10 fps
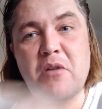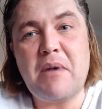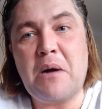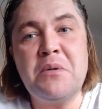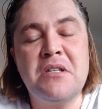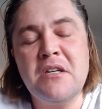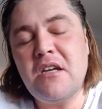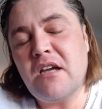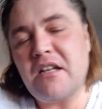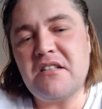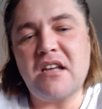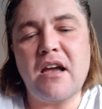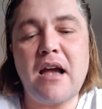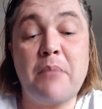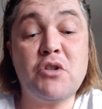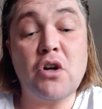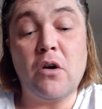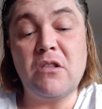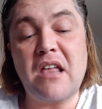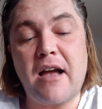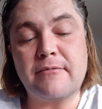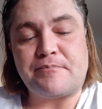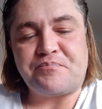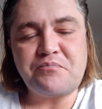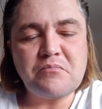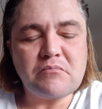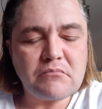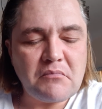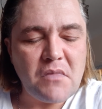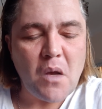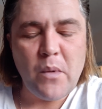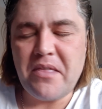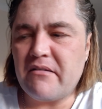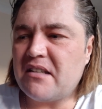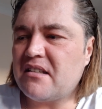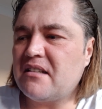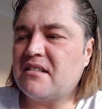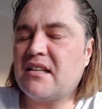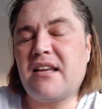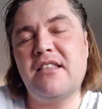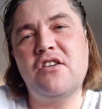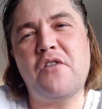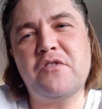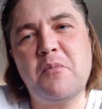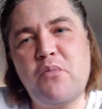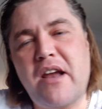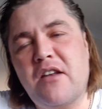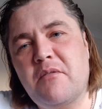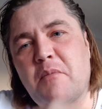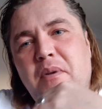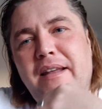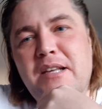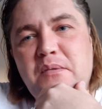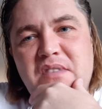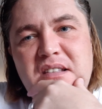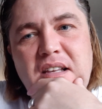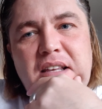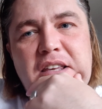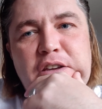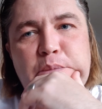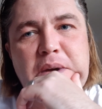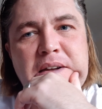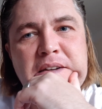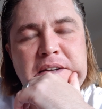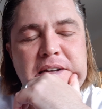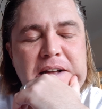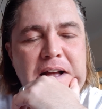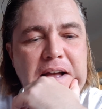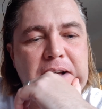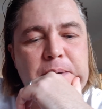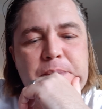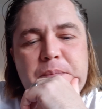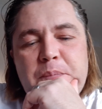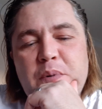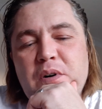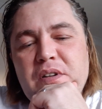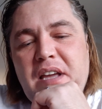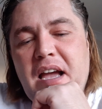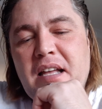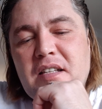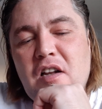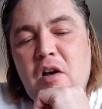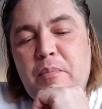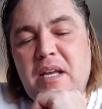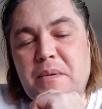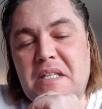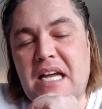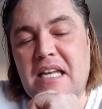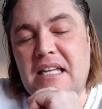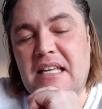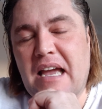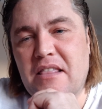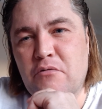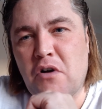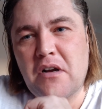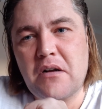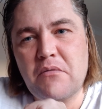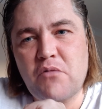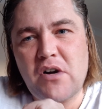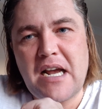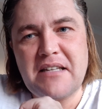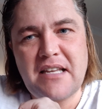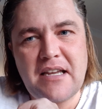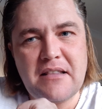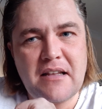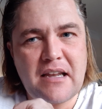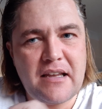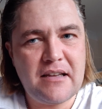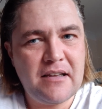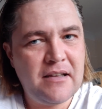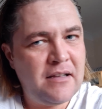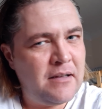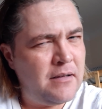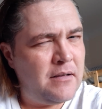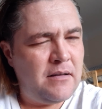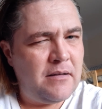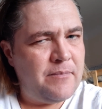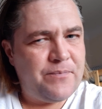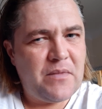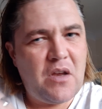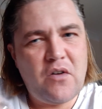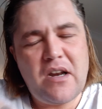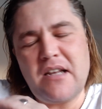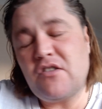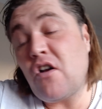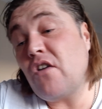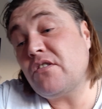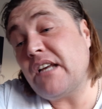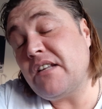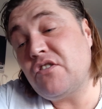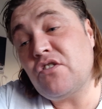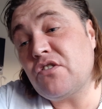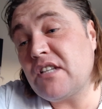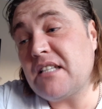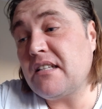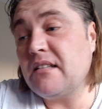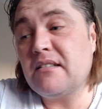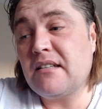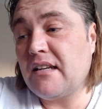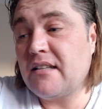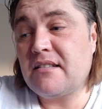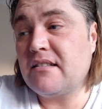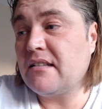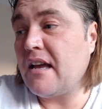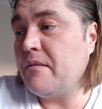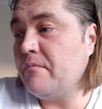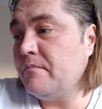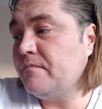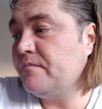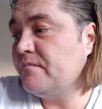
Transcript: about. And uh, I'm told that when they're in Steel City, they often brighten up the place with the silly humour. Um, but yeah, a lot of people kind of get the wrong wrong idea and they're like, you know, and it's not. It's just listen. It's um,